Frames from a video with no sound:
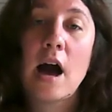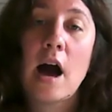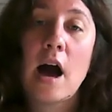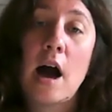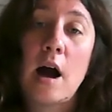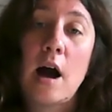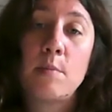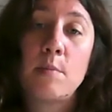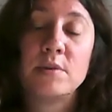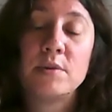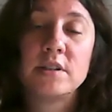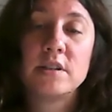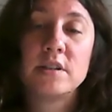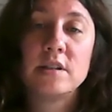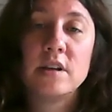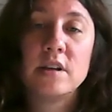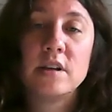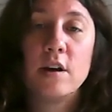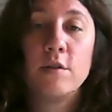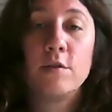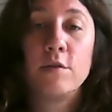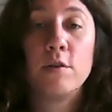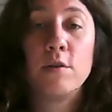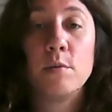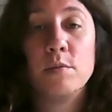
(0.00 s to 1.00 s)

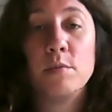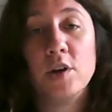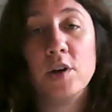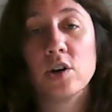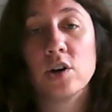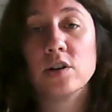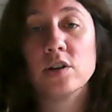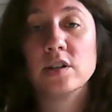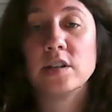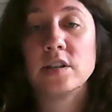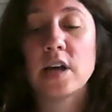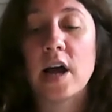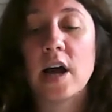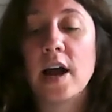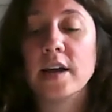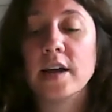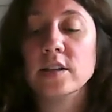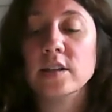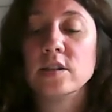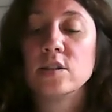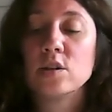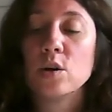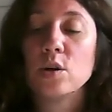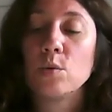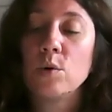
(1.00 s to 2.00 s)
opposite from your
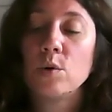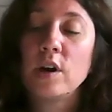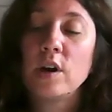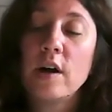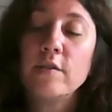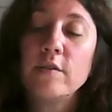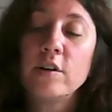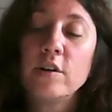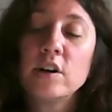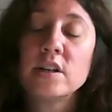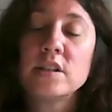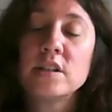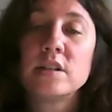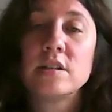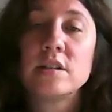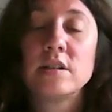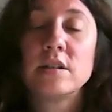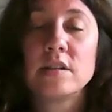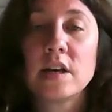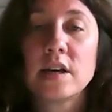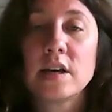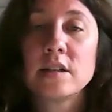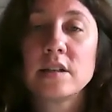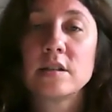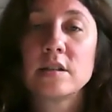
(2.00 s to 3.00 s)
sign. So whatever is
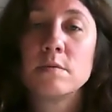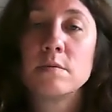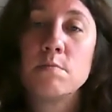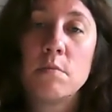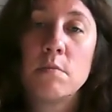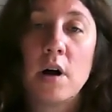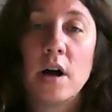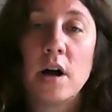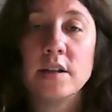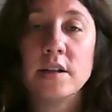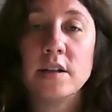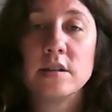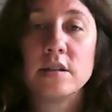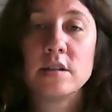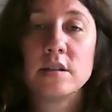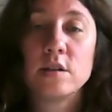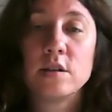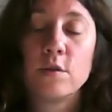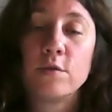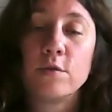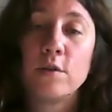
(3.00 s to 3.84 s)
6 months